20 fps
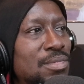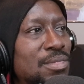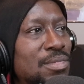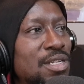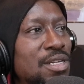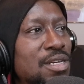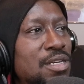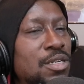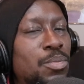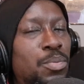
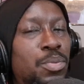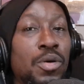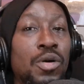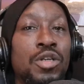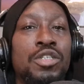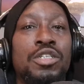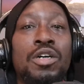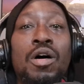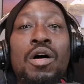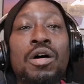The poor
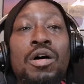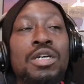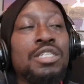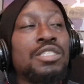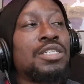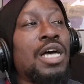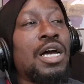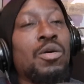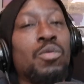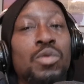dog
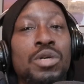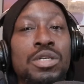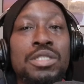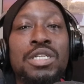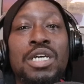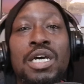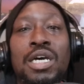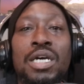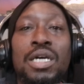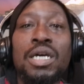is like, what
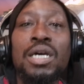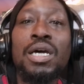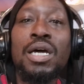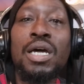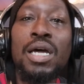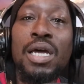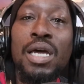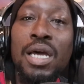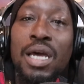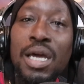the
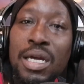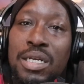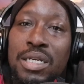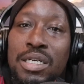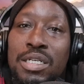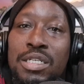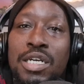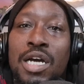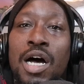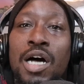heck
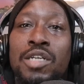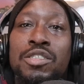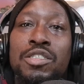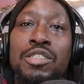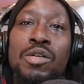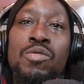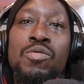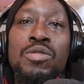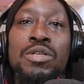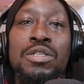are y'all
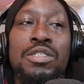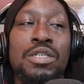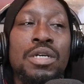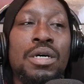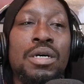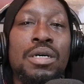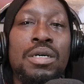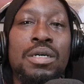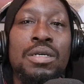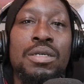doing
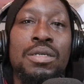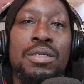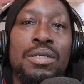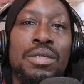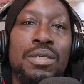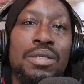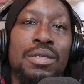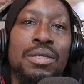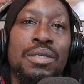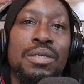to her?
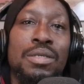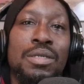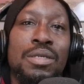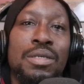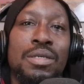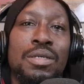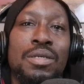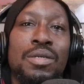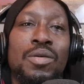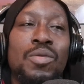
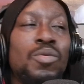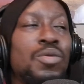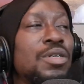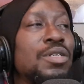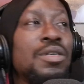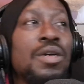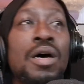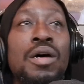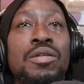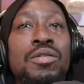What are
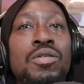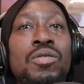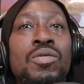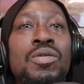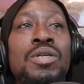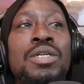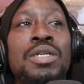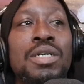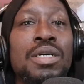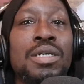y'all
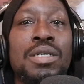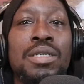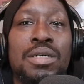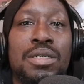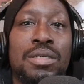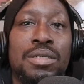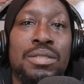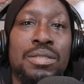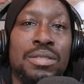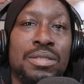doing to
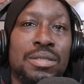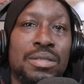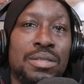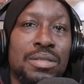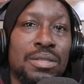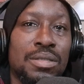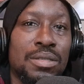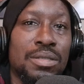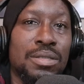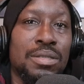her?
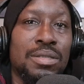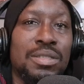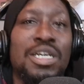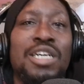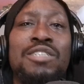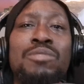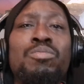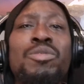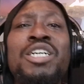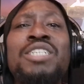
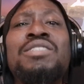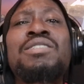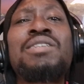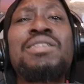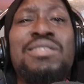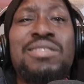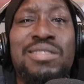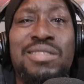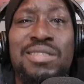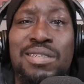That's my
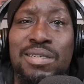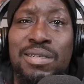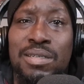sister.